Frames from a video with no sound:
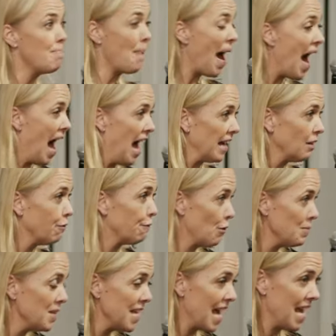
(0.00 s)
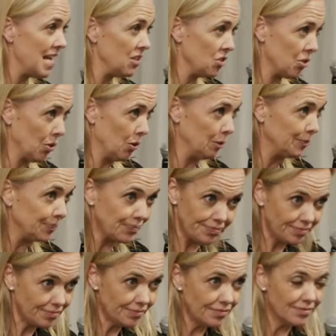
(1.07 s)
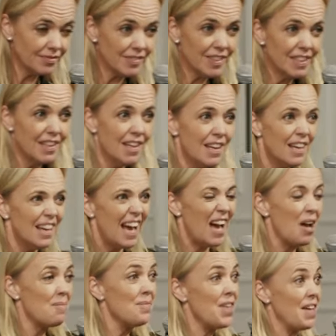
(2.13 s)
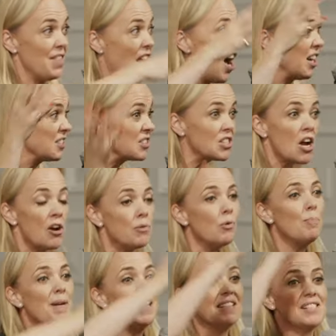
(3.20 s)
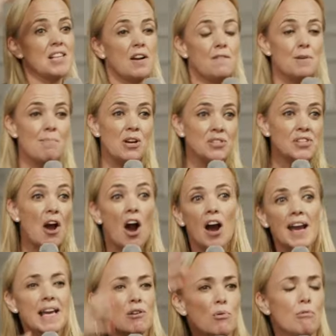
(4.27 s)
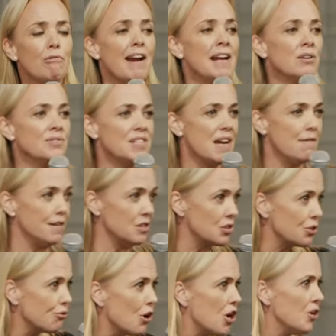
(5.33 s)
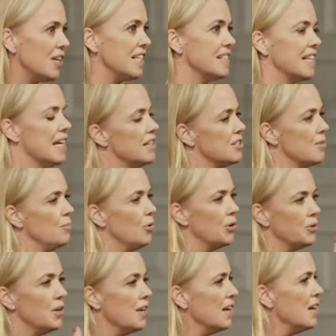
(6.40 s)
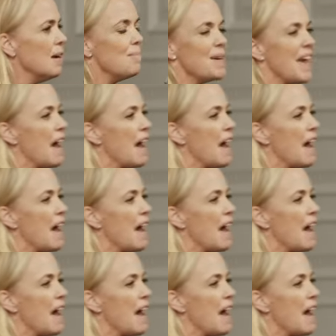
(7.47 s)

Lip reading: back from the angel that her son will be the son of the Most High, he will reign on David's throne, his kingdom will be